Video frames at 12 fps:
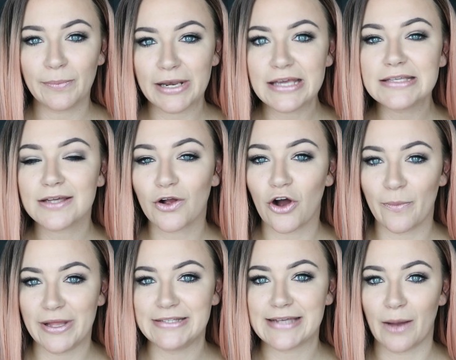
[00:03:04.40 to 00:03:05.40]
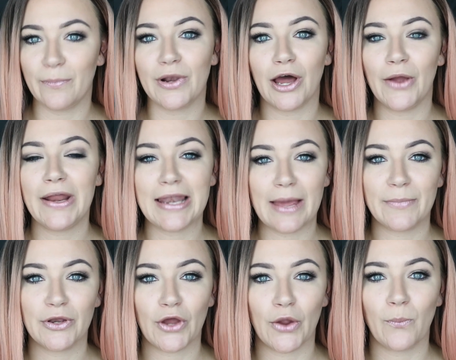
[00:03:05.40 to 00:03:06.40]
you please comment down below and let
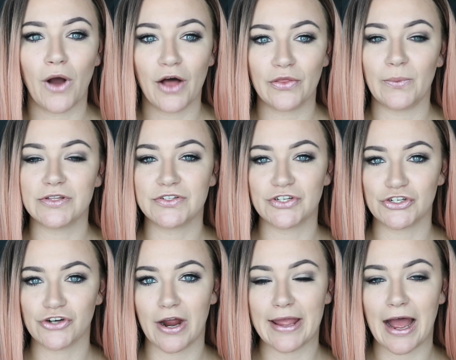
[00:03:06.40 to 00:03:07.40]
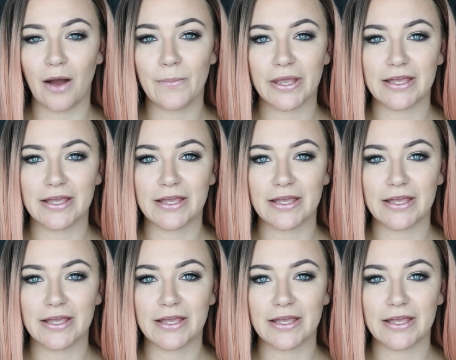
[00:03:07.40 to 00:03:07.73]
me know what other ones to try out,